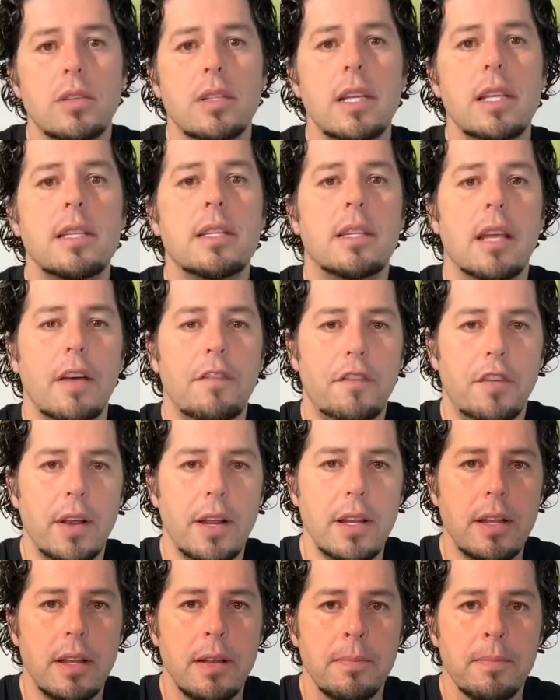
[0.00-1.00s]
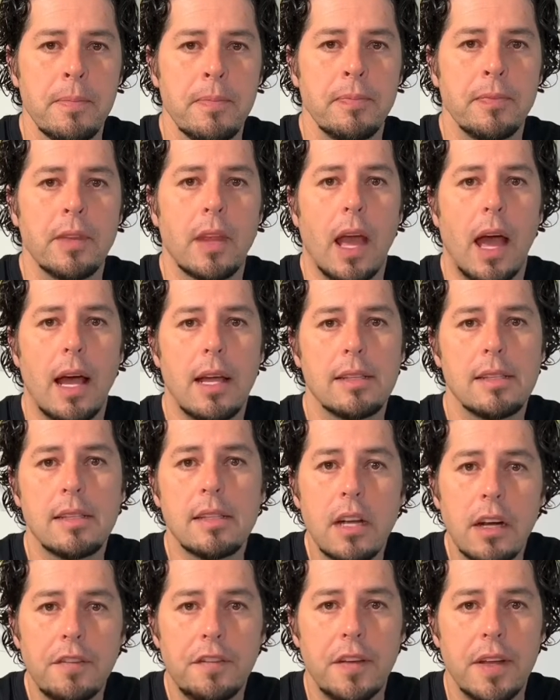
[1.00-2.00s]
different
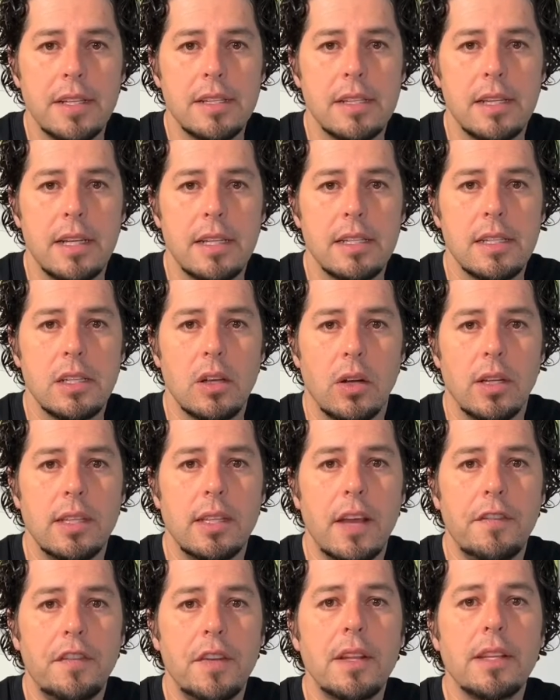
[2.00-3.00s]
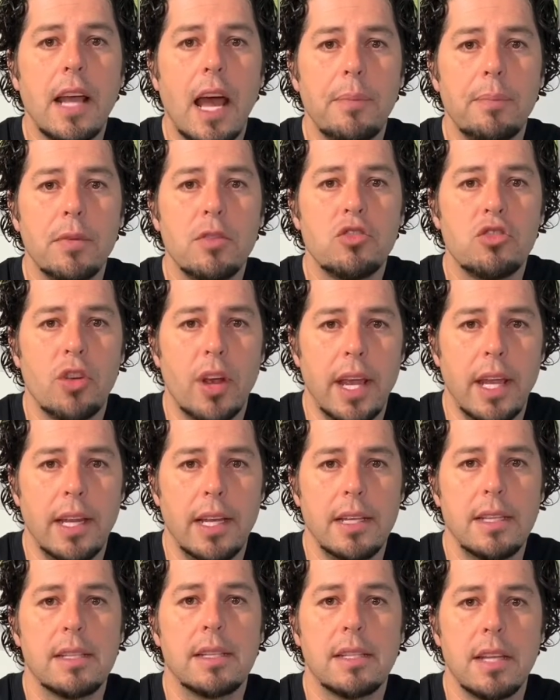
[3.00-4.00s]
surfaces or different type of training,
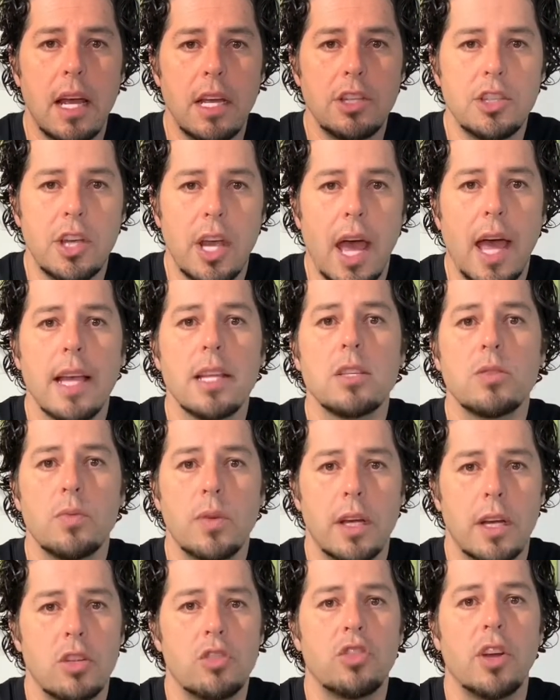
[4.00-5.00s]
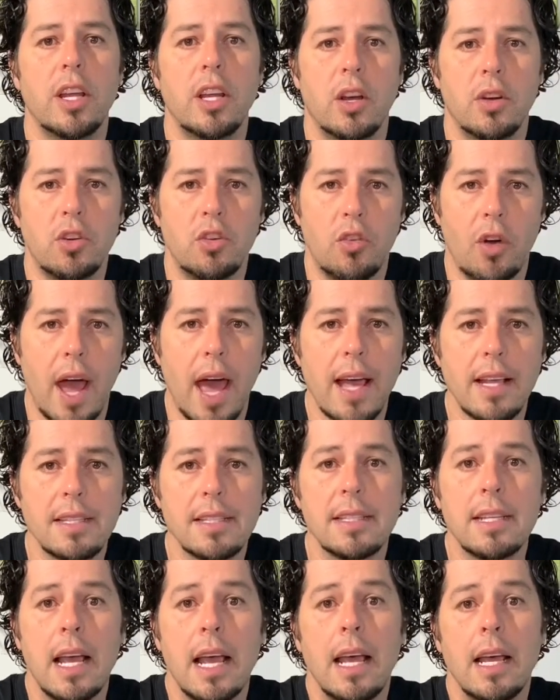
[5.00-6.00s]
such as we're going to train on grass,
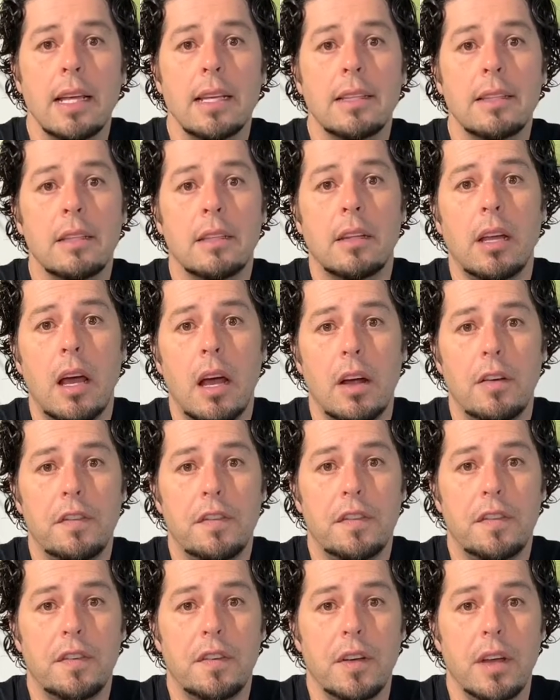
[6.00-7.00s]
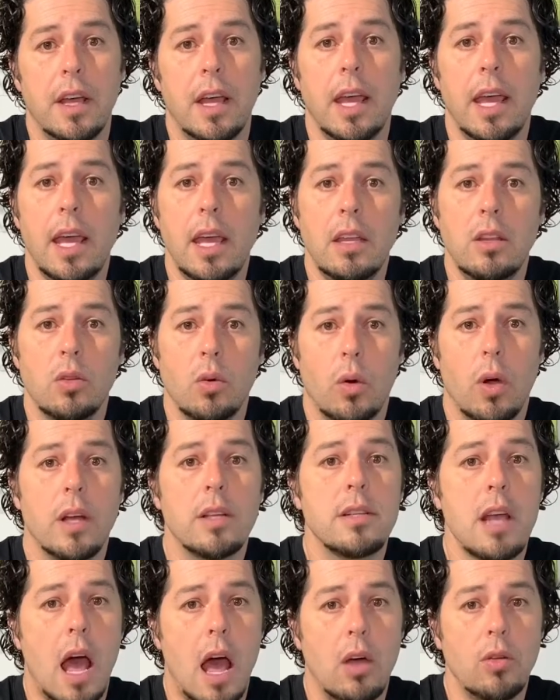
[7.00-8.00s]
turf, indoors,
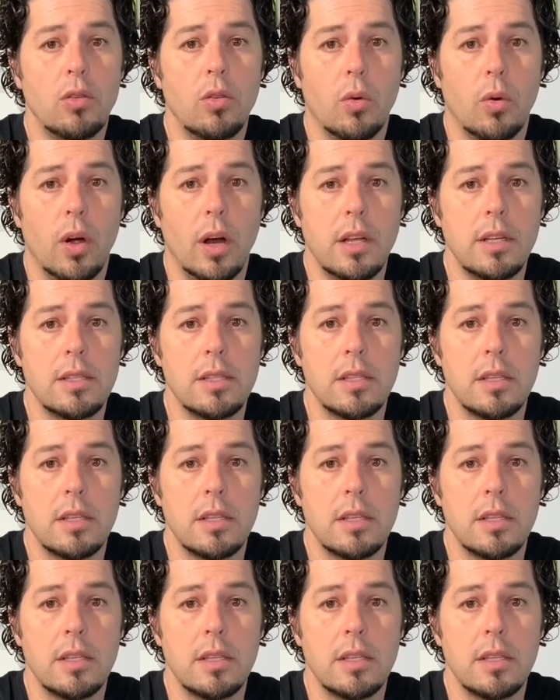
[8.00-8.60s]
outdoors.